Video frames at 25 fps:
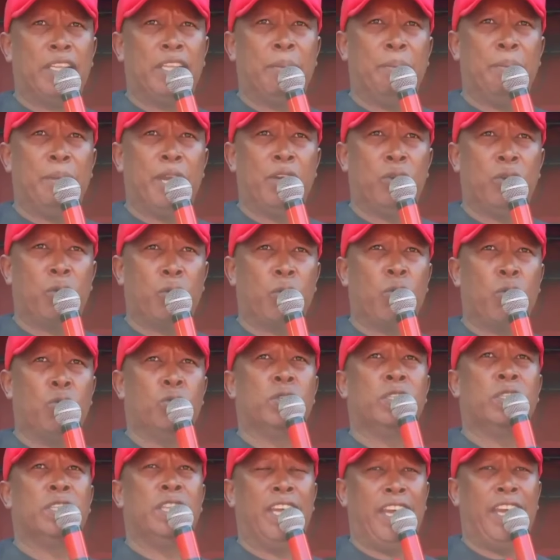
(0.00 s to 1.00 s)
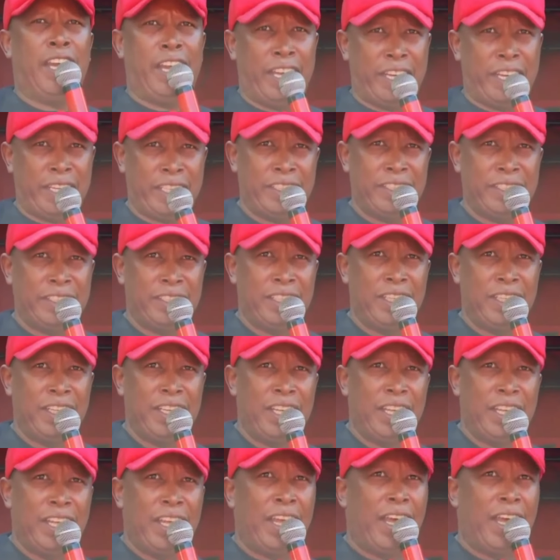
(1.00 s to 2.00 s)
the main road there.
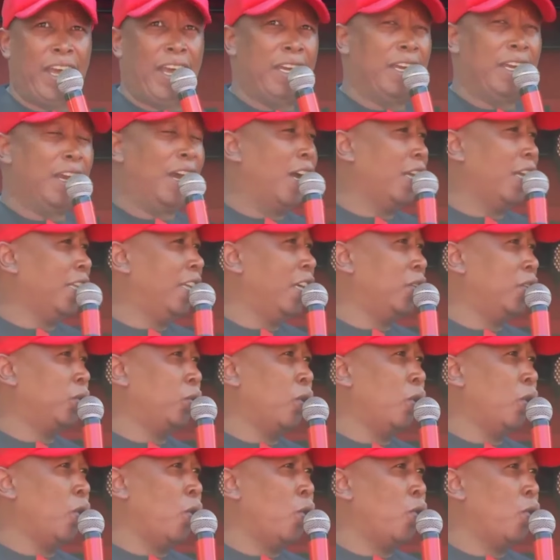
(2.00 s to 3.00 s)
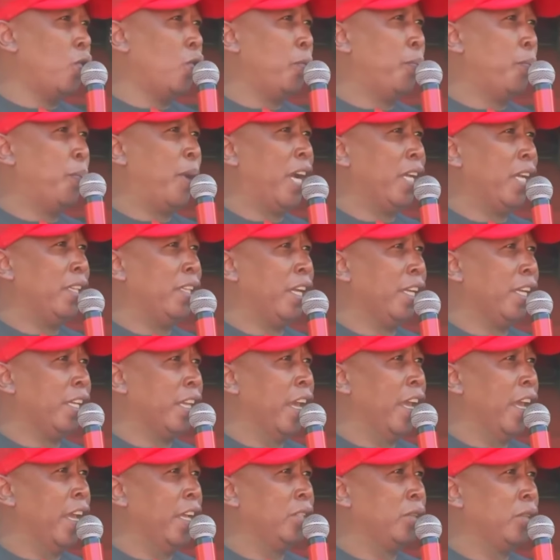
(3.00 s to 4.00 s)
And others will occupy the
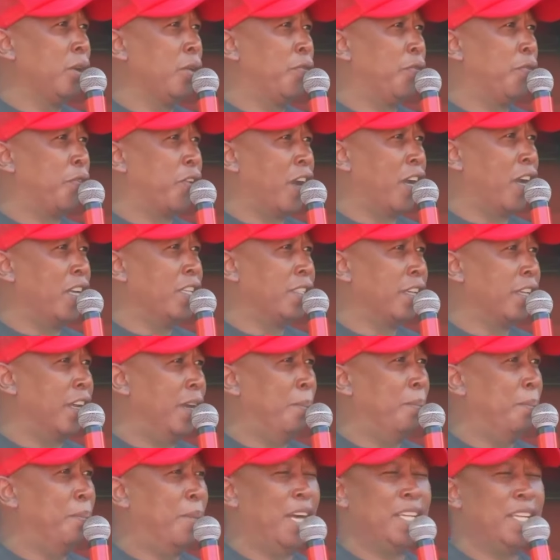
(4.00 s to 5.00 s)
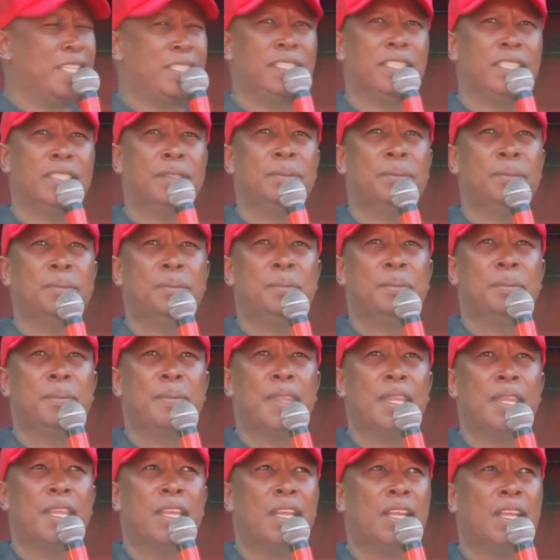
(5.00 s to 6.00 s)
gate of France Embassy.
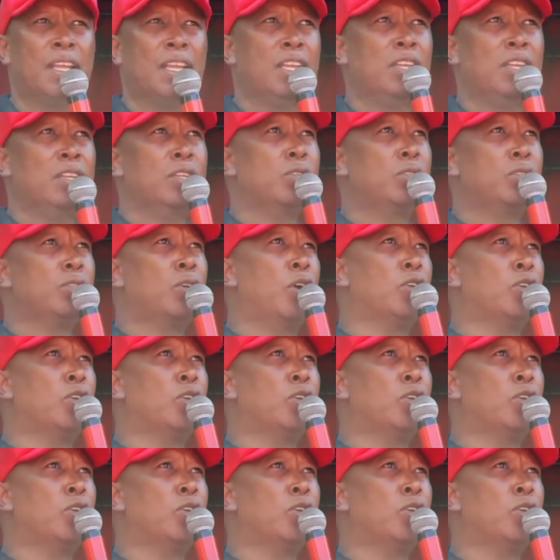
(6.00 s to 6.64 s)
So